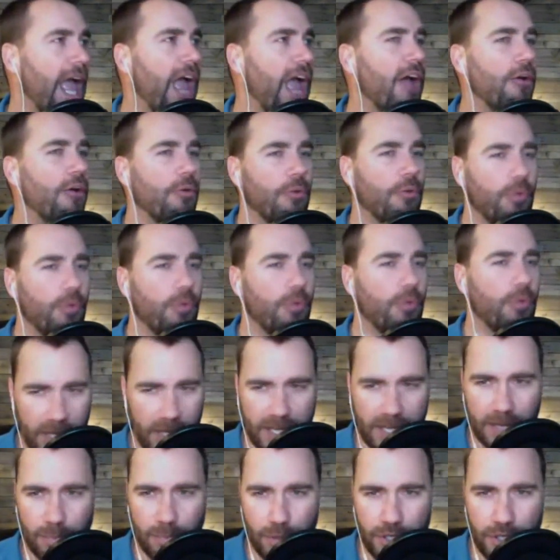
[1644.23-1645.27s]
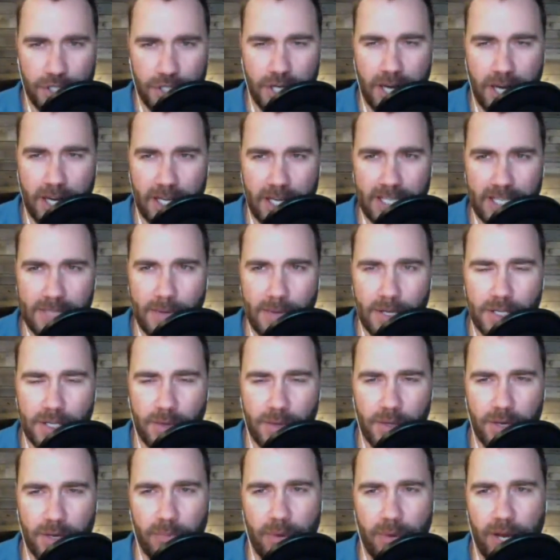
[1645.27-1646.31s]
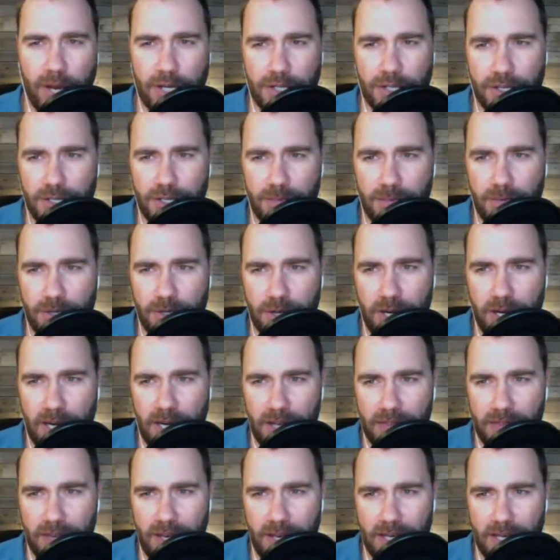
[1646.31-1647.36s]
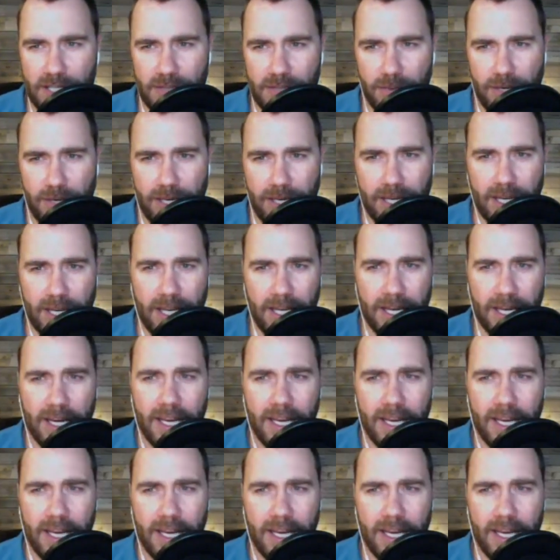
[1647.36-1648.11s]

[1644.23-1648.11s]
really appreciate it, especially with your patience and me trying to get the next one done.